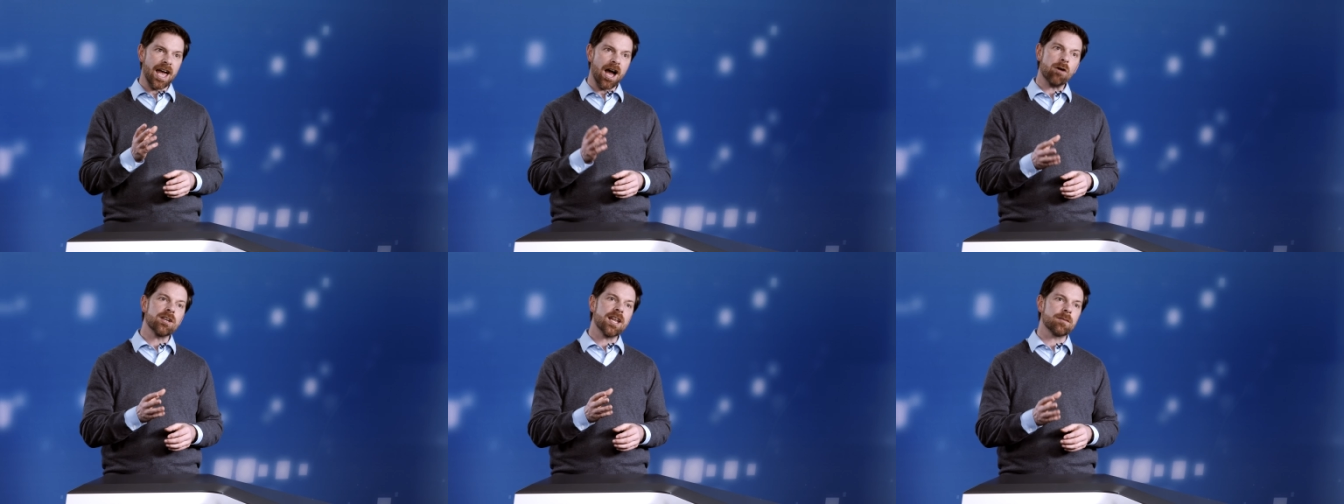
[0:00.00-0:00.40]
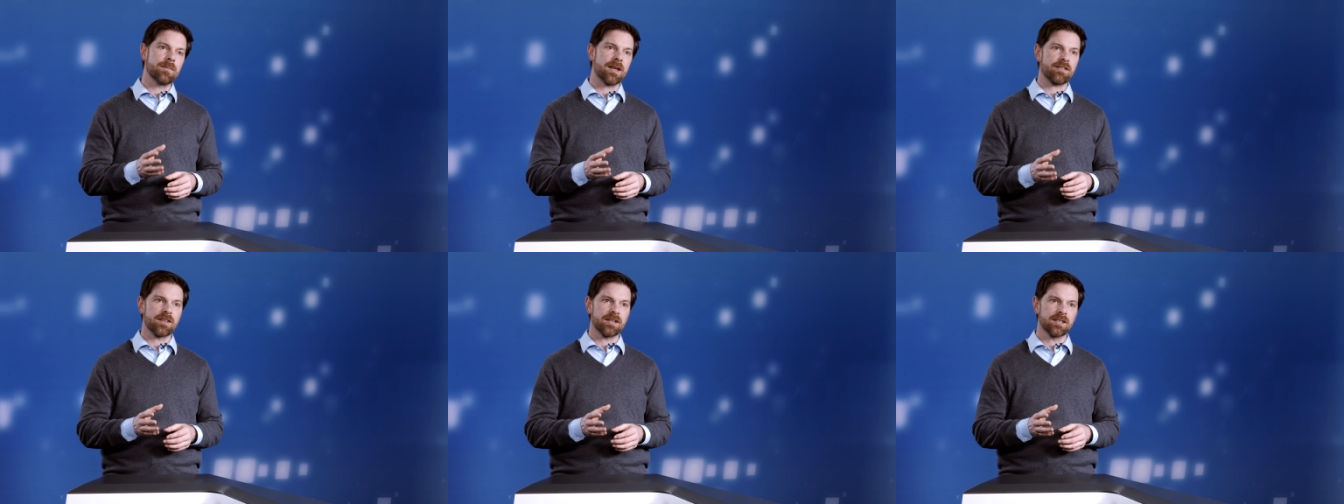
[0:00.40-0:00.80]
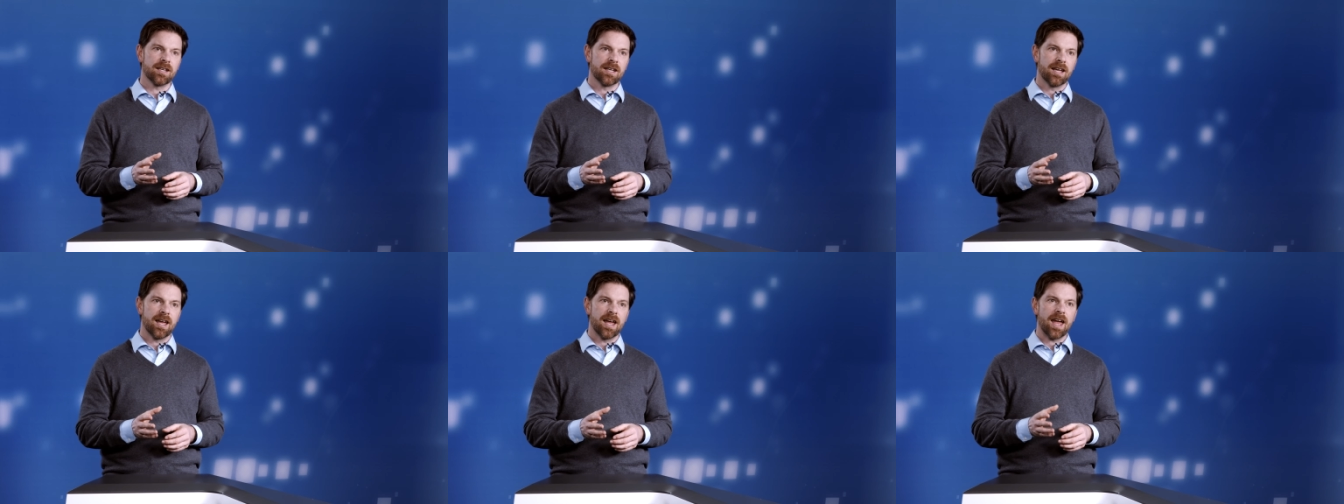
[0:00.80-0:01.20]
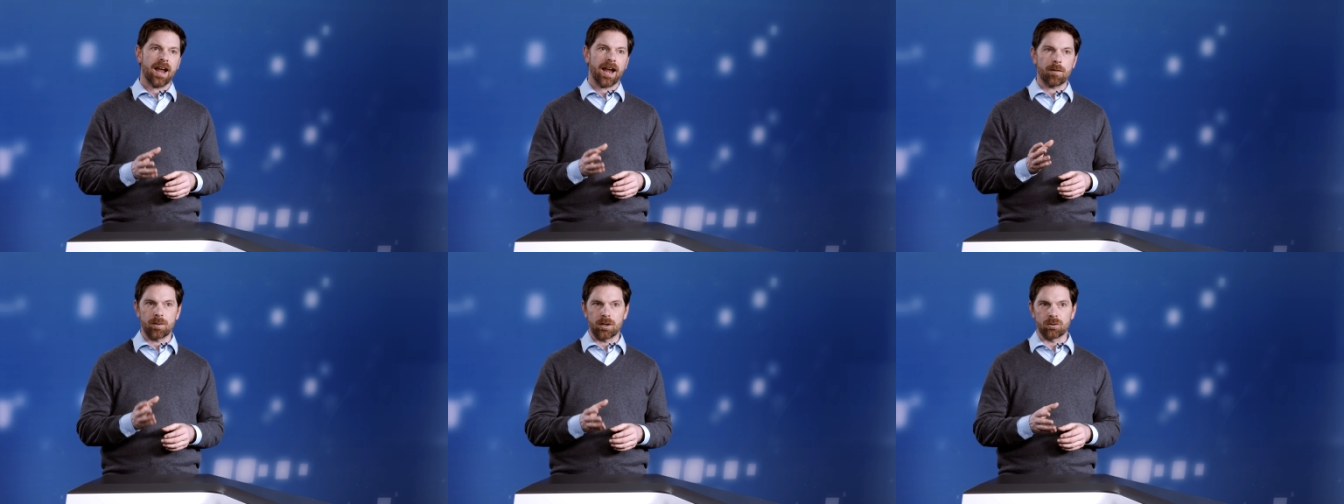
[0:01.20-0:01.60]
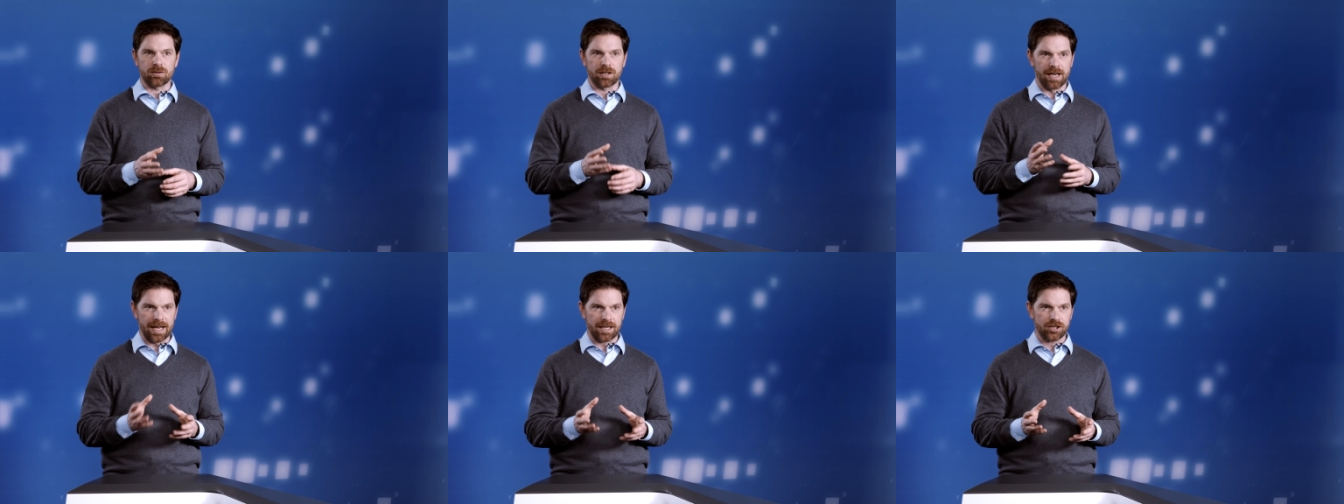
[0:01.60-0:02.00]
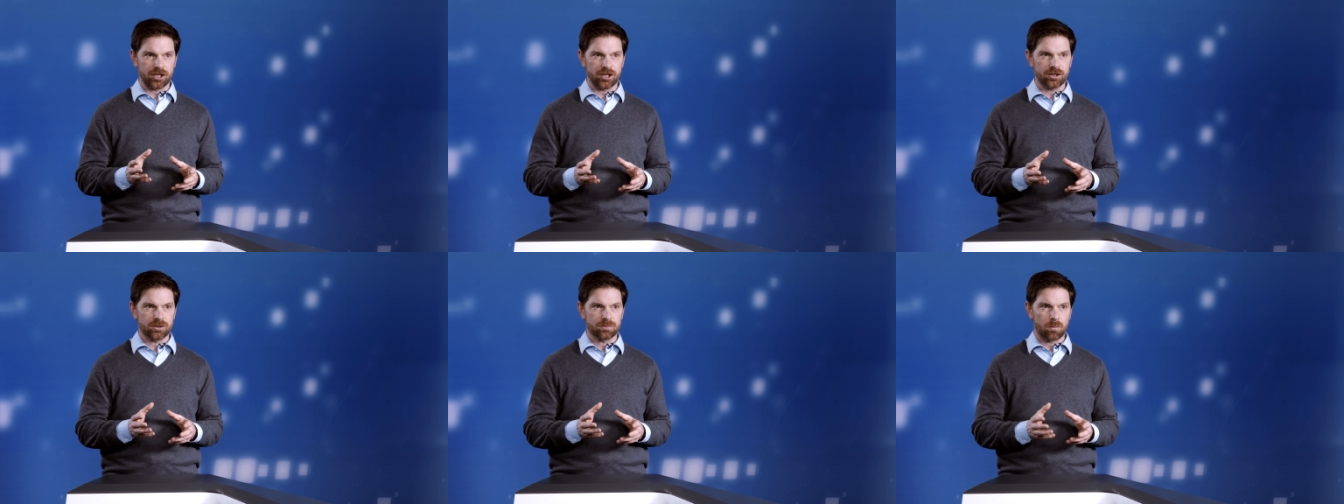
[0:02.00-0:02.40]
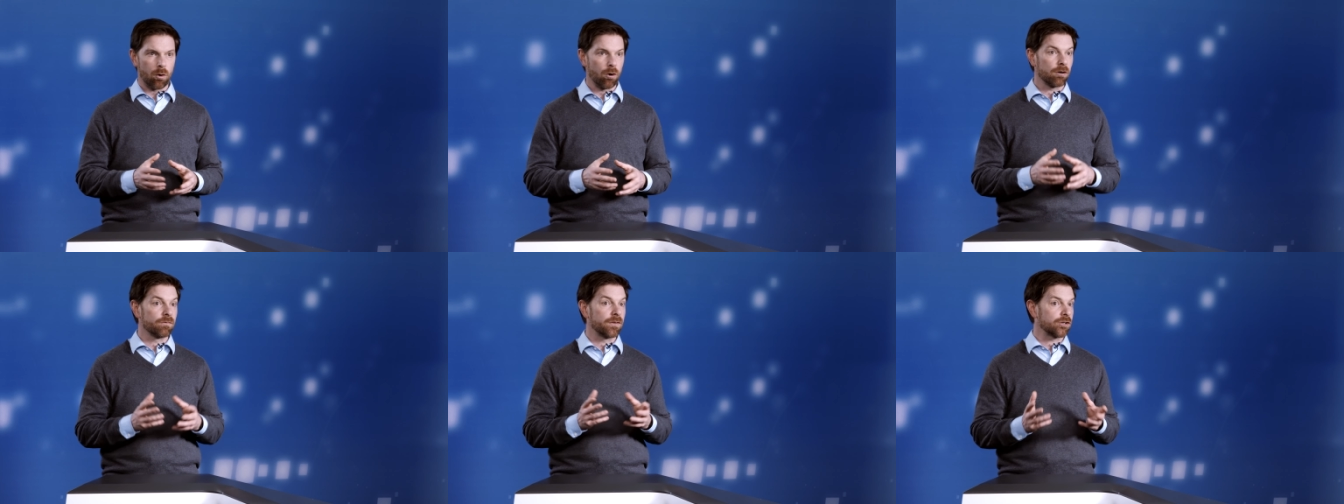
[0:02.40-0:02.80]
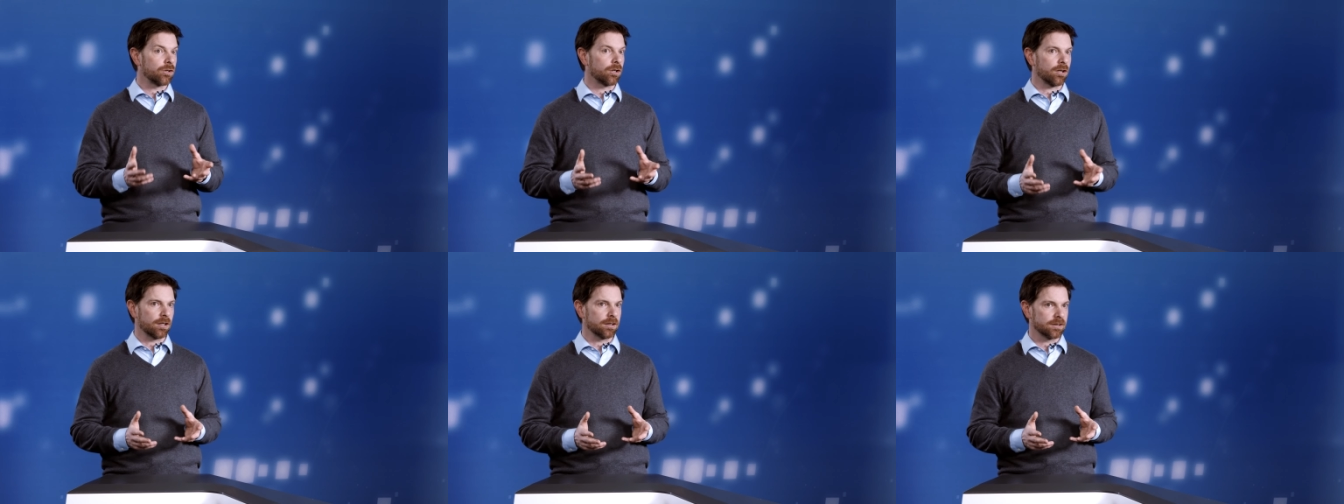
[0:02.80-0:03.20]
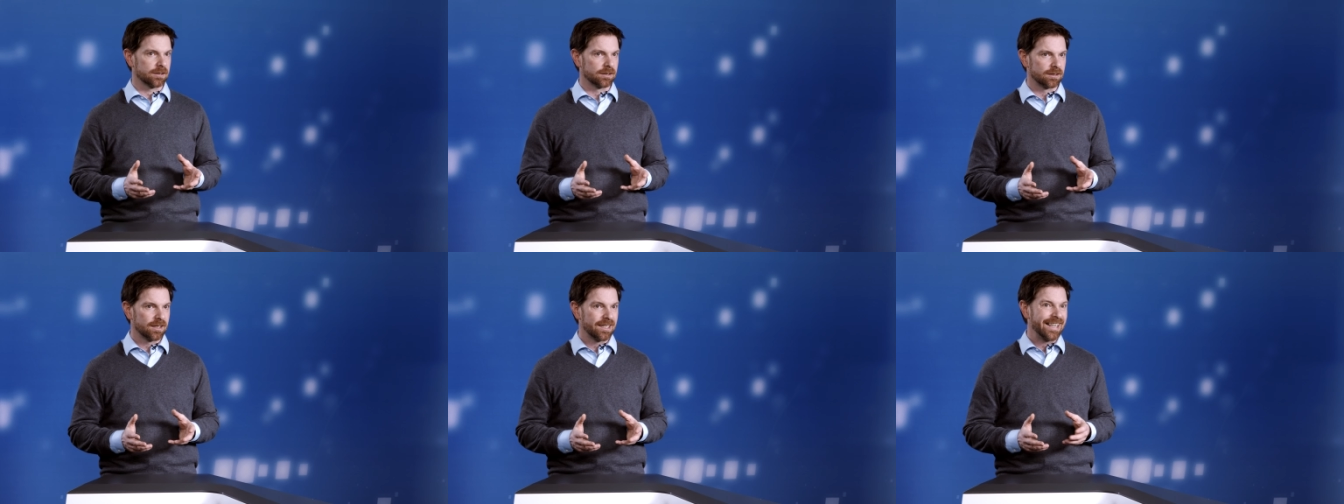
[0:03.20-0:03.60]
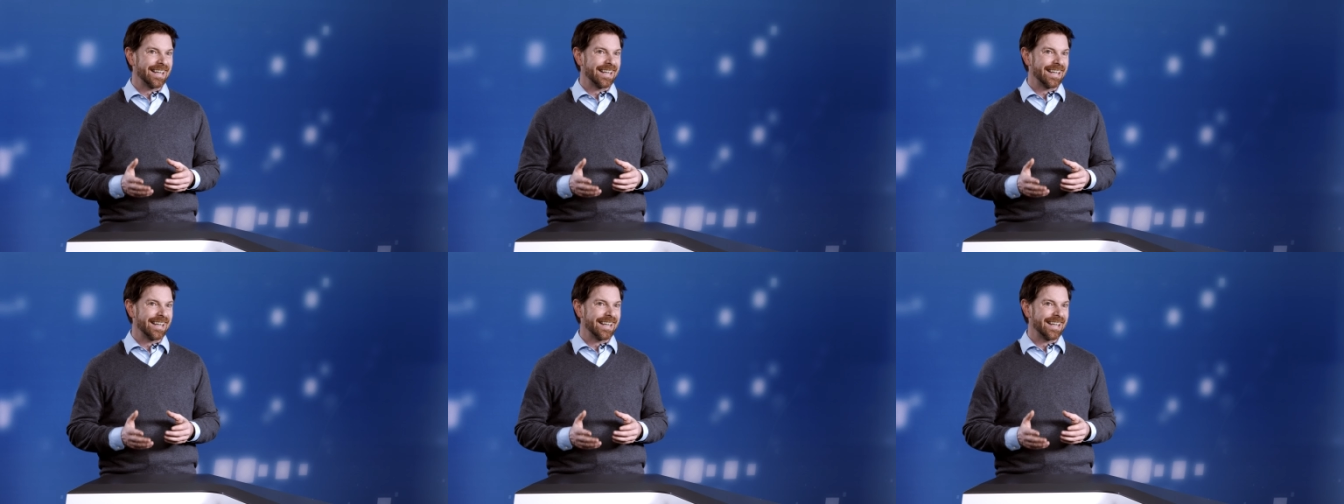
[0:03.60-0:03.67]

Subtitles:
outline method can be used in lectures or in visual content.